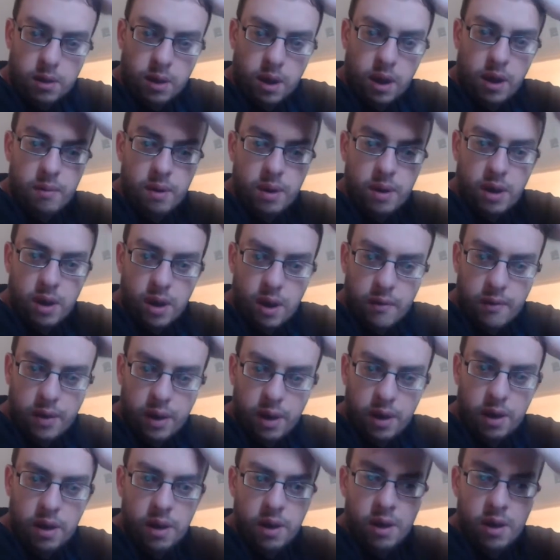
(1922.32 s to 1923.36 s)
try and
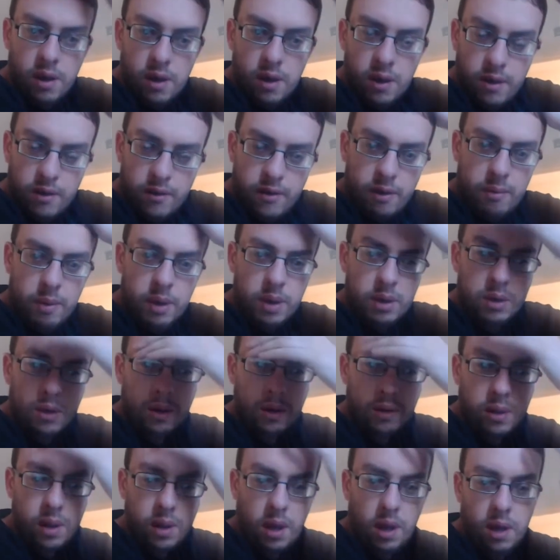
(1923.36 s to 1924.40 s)
recover from this
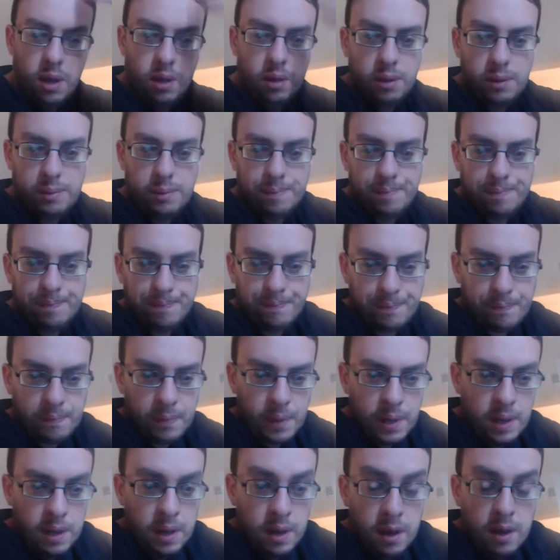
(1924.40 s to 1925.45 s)
ordeal.
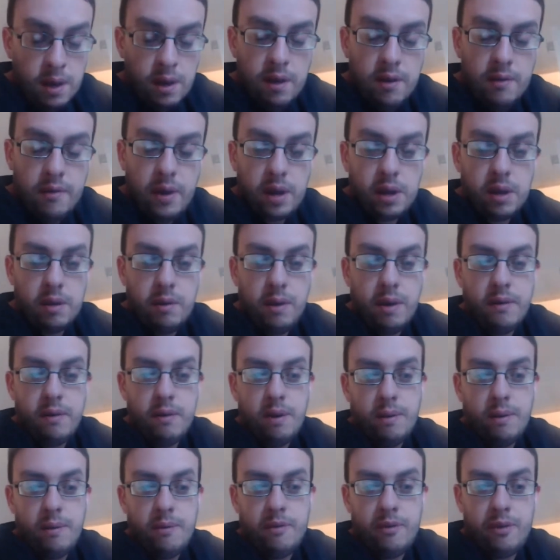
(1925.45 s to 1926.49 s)
Thank you,
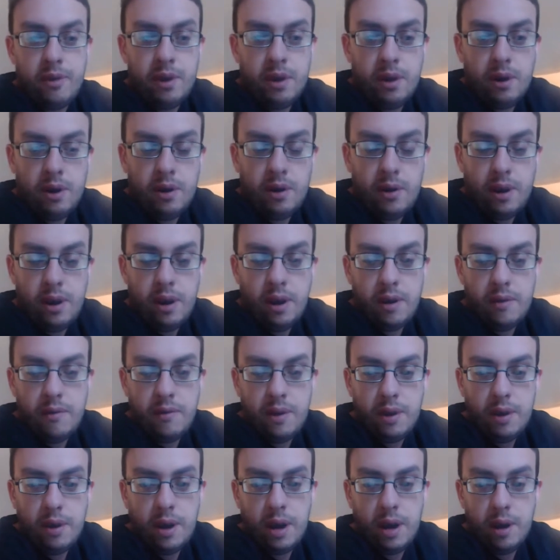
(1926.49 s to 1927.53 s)
everyone, for
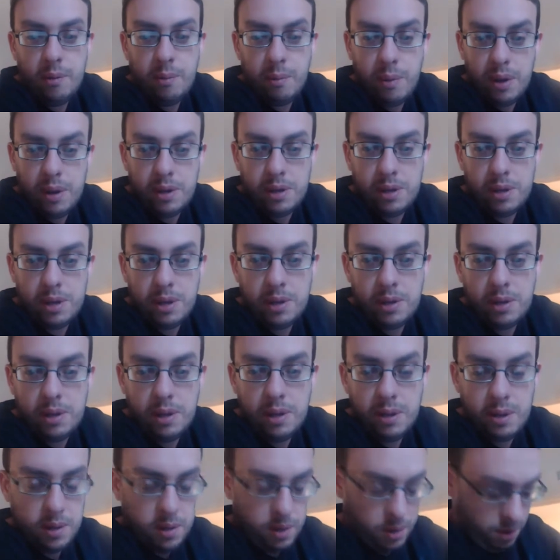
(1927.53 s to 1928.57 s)
your help and
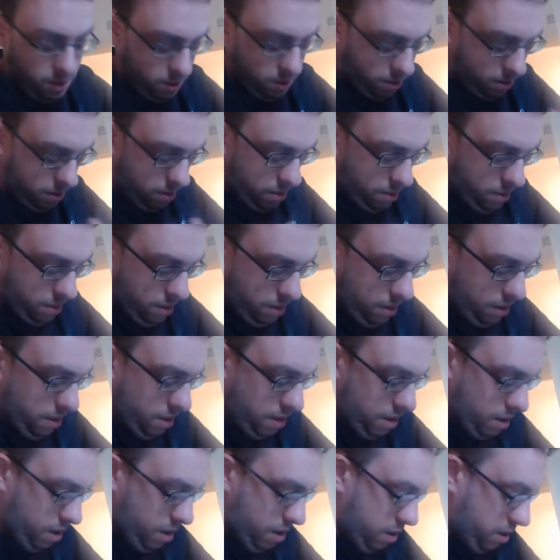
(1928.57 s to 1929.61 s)
assistance. It
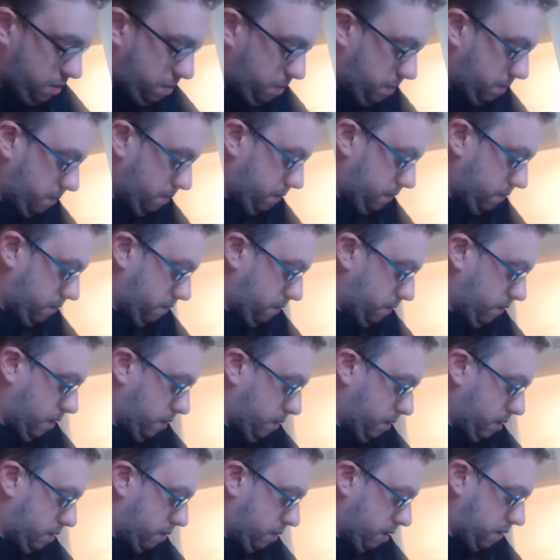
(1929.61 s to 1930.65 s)
is
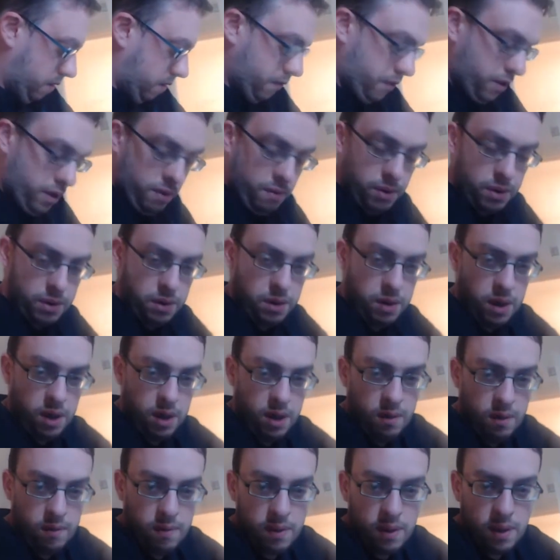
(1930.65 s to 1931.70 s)
very gratefully
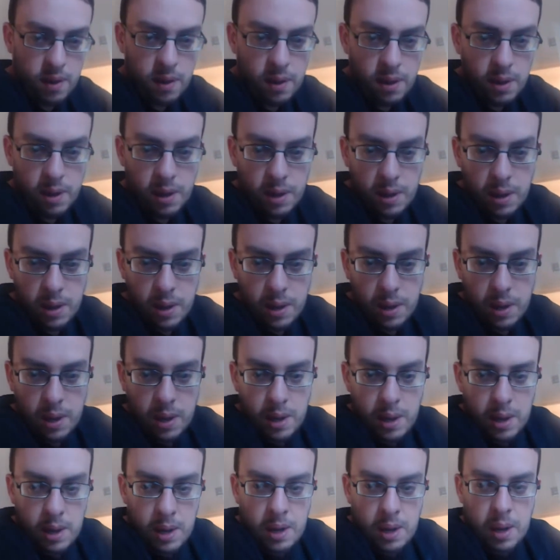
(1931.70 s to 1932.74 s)
received.
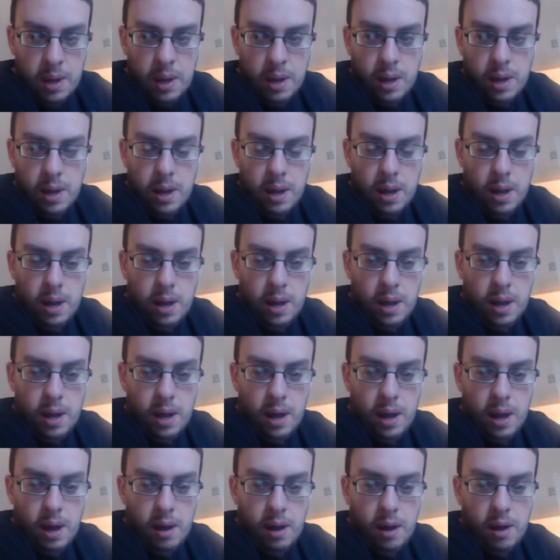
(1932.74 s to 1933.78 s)

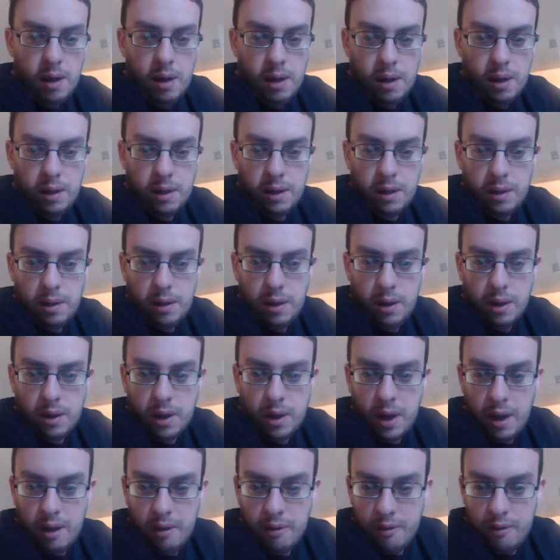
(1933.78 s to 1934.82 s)

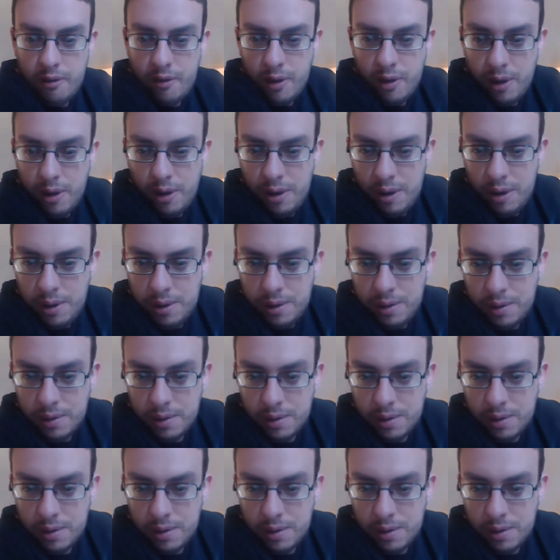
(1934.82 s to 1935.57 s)
Look out for